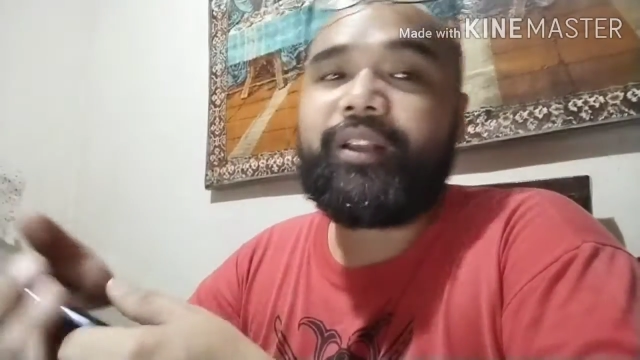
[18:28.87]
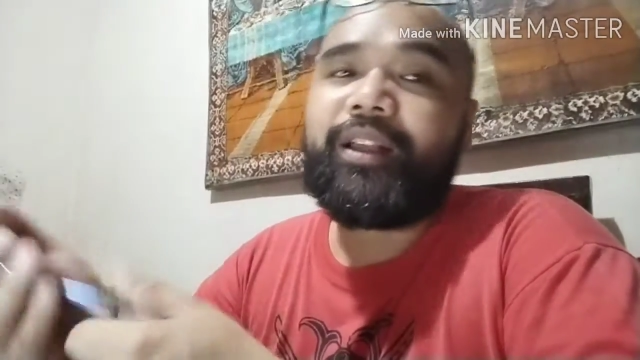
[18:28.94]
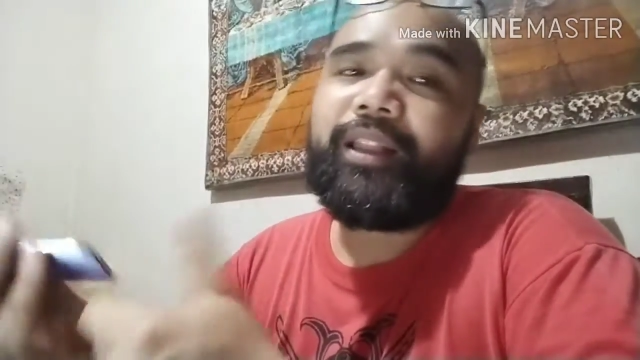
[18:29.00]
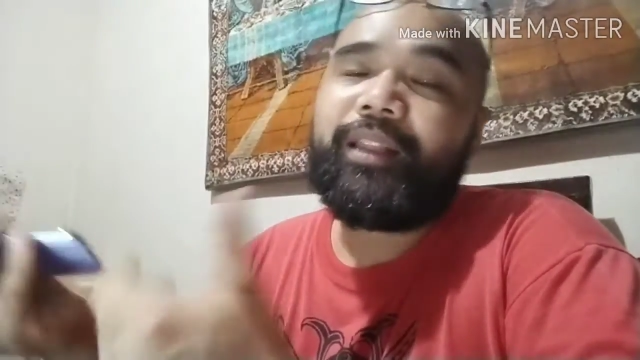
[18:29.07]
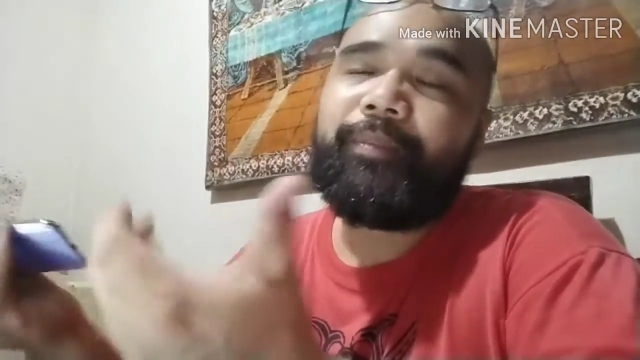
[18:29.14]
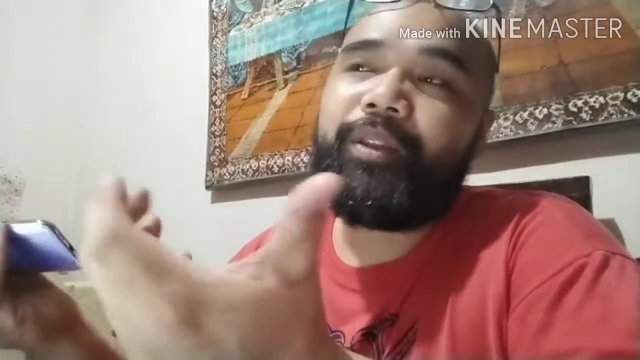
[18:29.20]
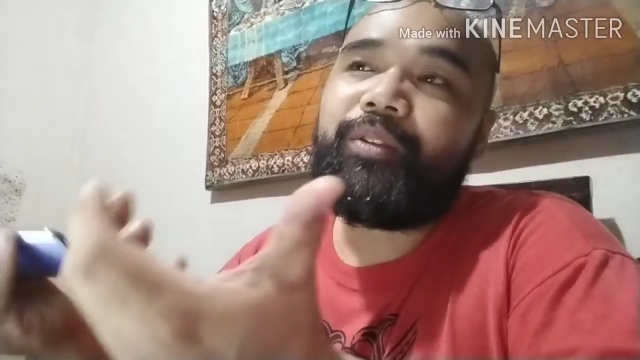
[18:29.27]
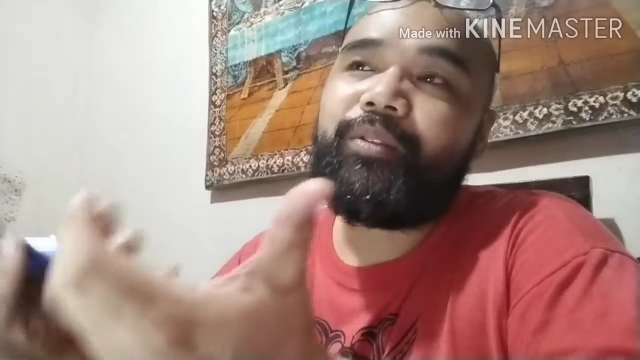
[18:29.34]

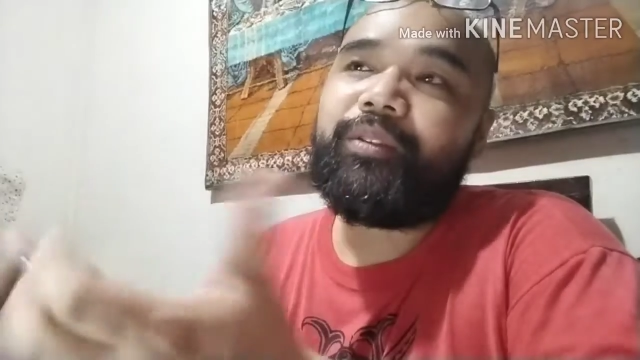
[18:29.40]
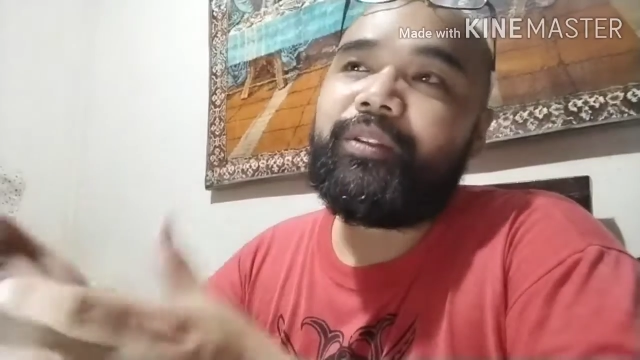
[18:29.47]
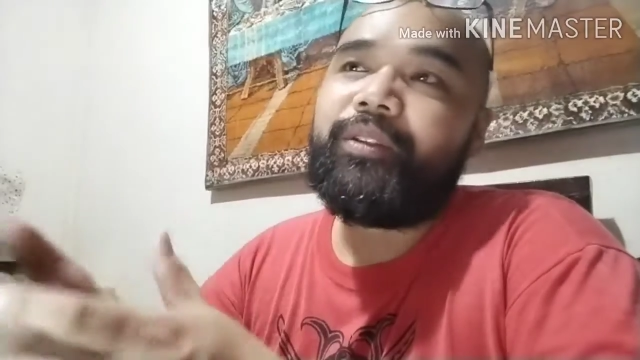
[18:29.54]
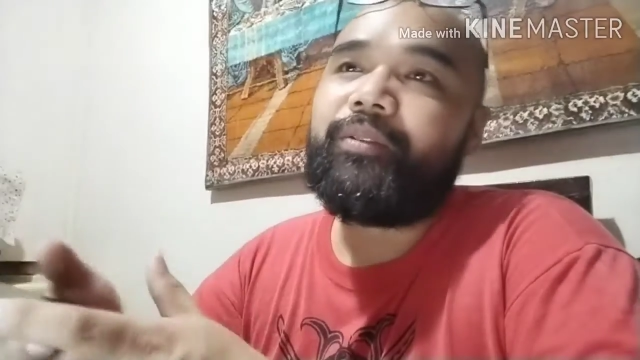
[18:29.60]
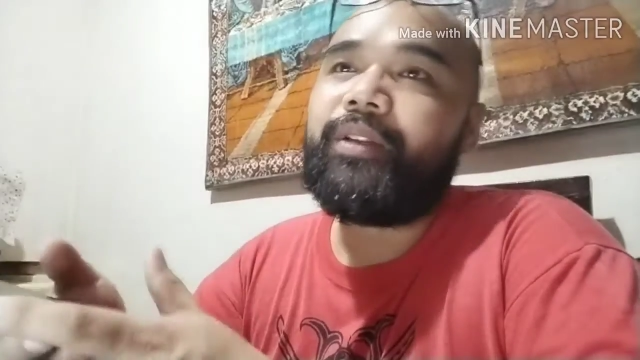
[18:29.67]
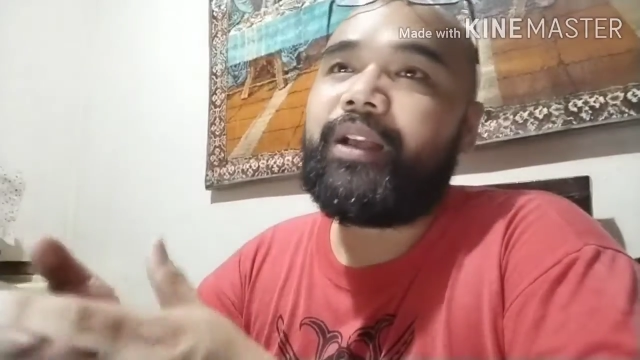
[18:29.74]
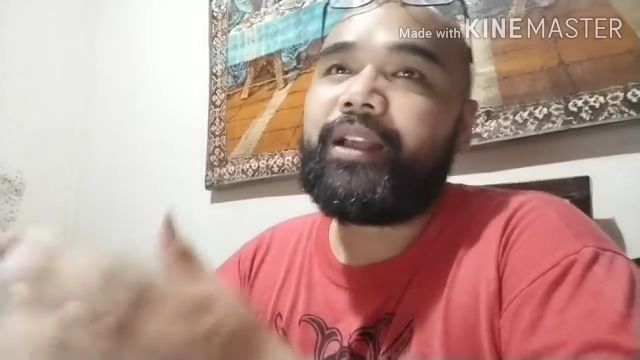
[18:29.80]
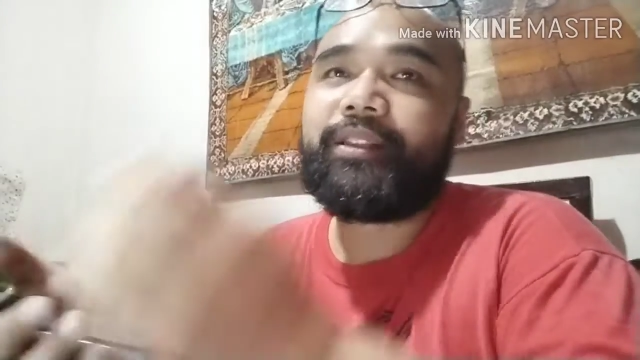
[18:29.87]
Let me know,
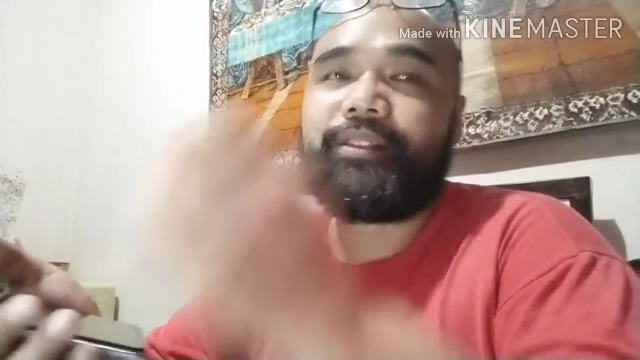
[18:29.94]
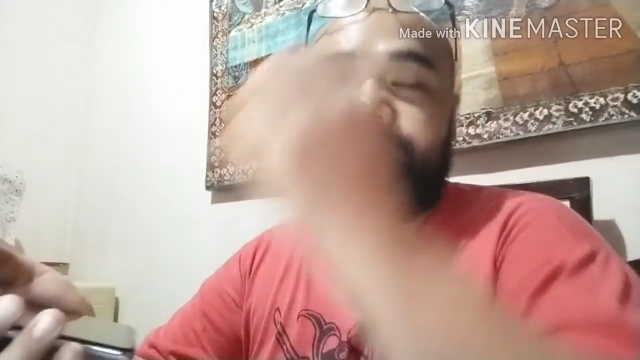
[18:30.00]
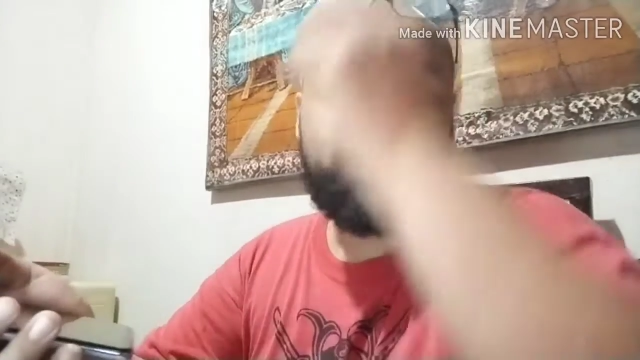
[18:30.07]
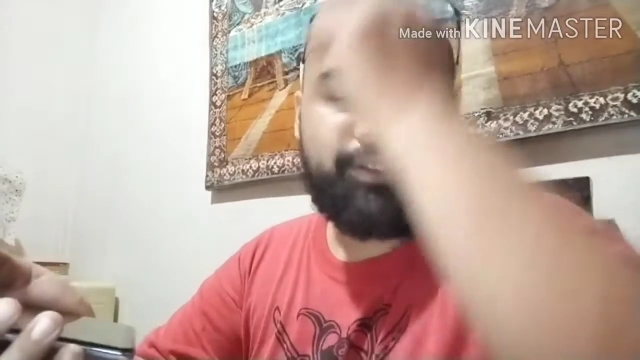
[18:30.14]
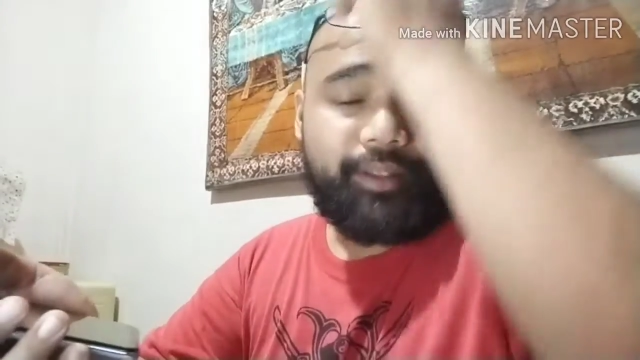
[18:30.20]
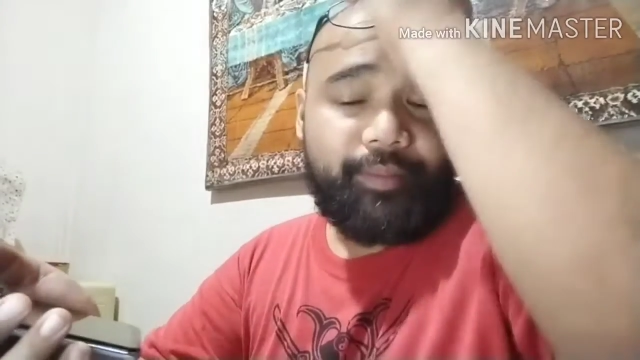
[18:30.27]
you guys.